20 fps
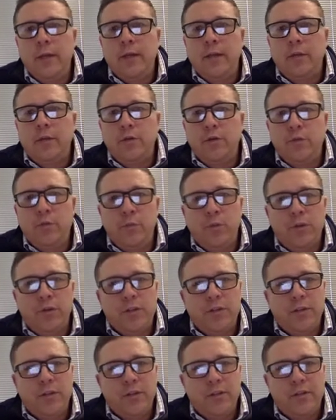use
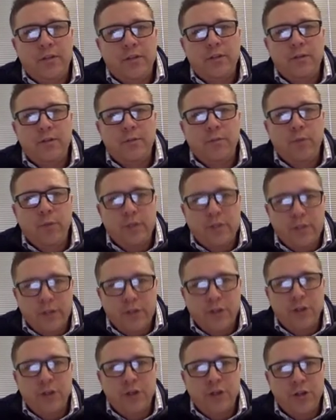
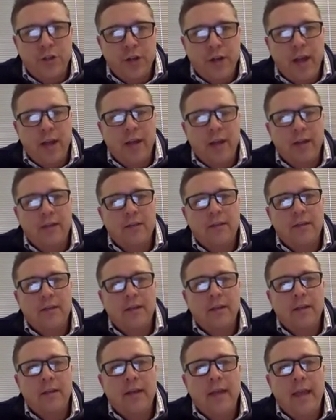precision genetics
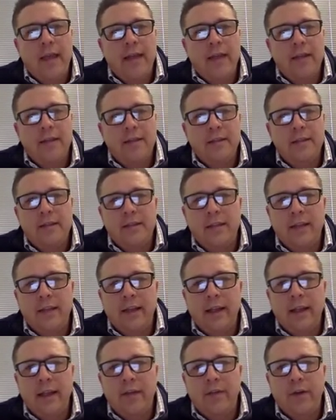to edit the
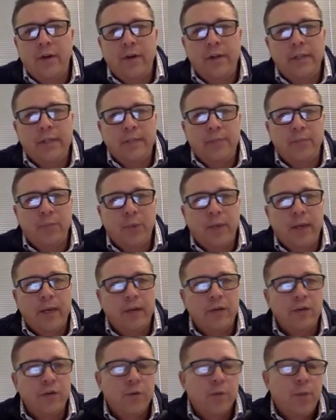DNA of our elite
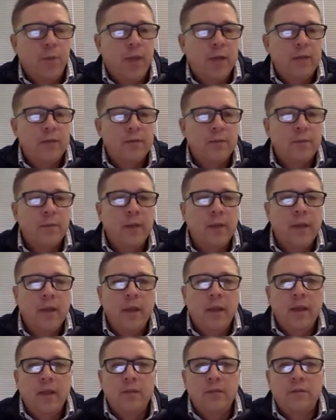breeding germplasm.
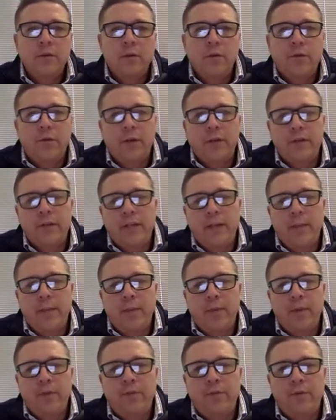So, for
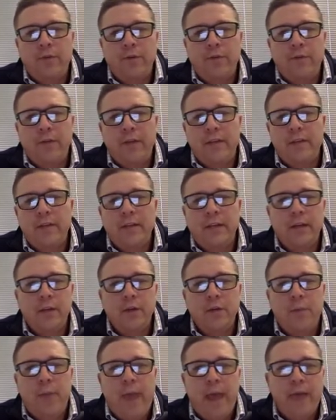example, if we're facing a
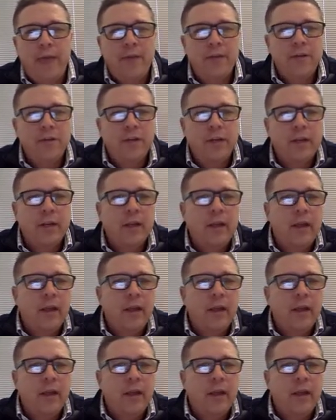new pathogen,